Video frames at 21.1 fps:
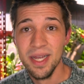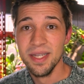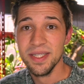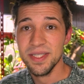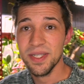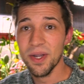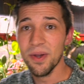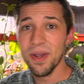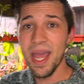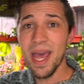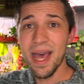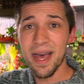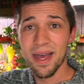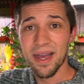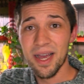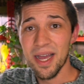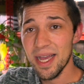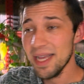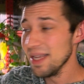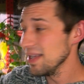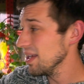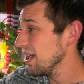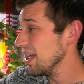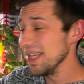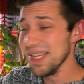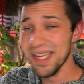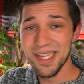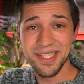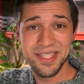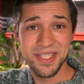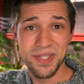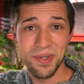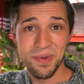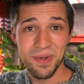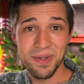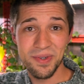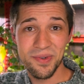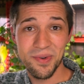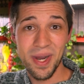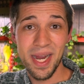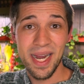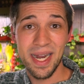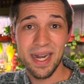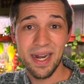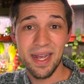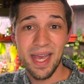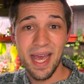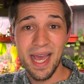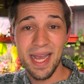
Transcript: So yeah, uh, it's doing great.